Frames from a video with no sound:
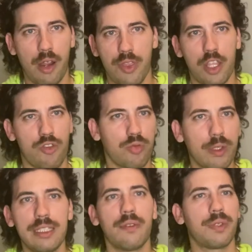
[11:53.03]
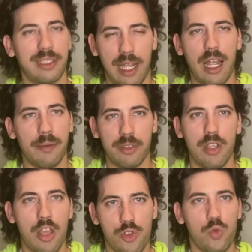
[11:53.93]
I think, 3 different times
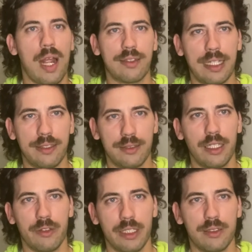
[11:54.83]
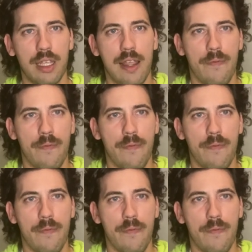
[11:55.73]
throughout that series.